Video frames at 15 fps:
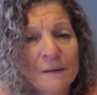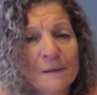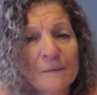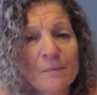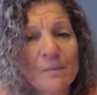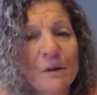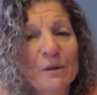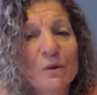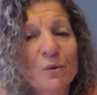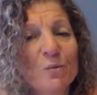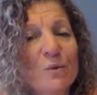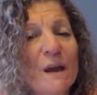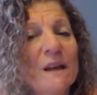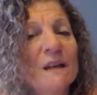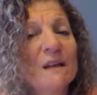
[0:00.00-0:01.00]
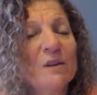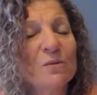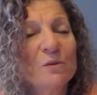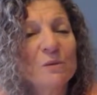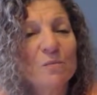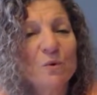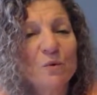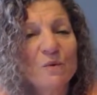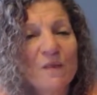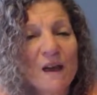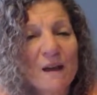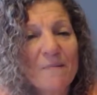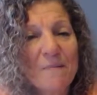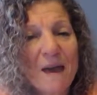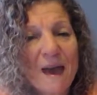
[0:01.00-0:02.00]
but you're ready to remove
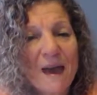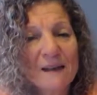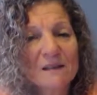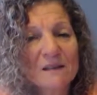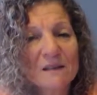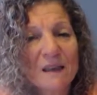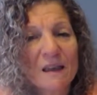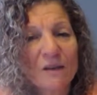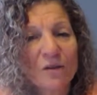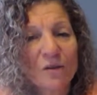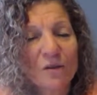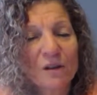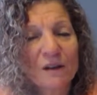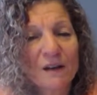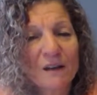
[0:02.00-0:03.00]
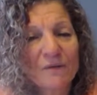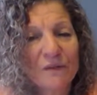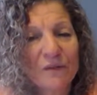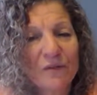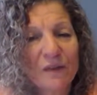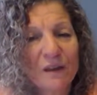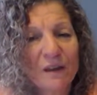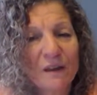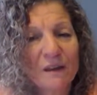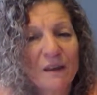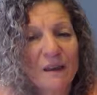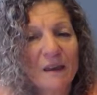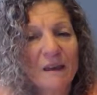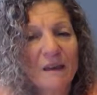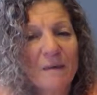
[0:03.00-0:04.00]
that mask and look at everything
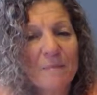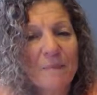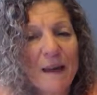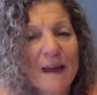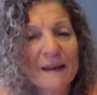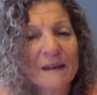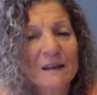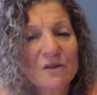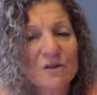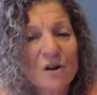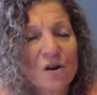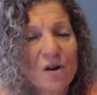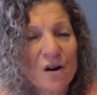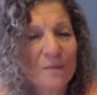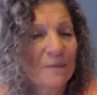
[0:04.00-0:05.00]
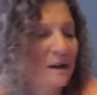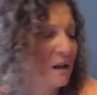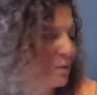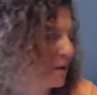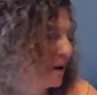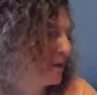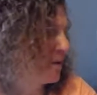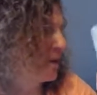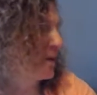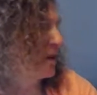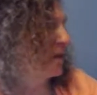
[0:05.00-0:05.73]
and get back into harmony with everything.